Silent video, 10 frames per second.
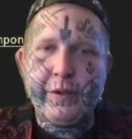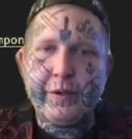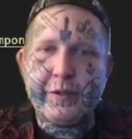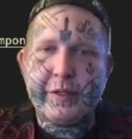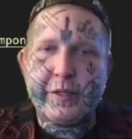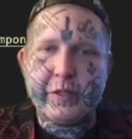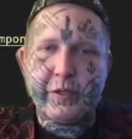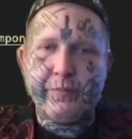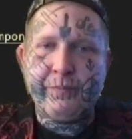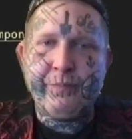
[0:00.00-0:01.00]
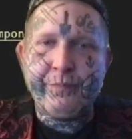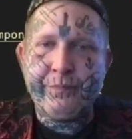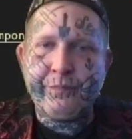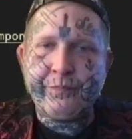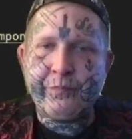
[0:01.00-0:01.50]
system,
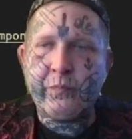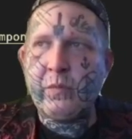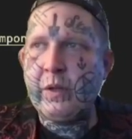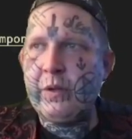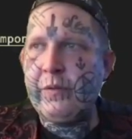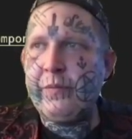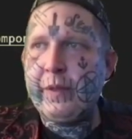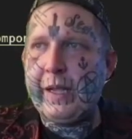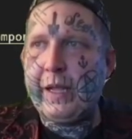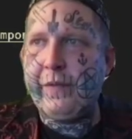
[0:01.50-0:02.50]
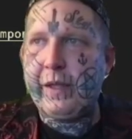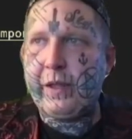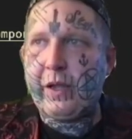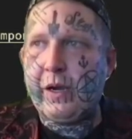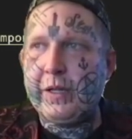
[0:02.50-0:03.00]
and then
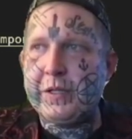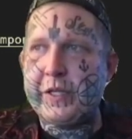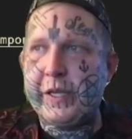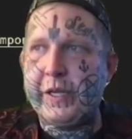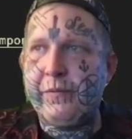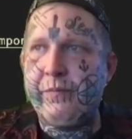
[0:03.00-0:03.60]
content,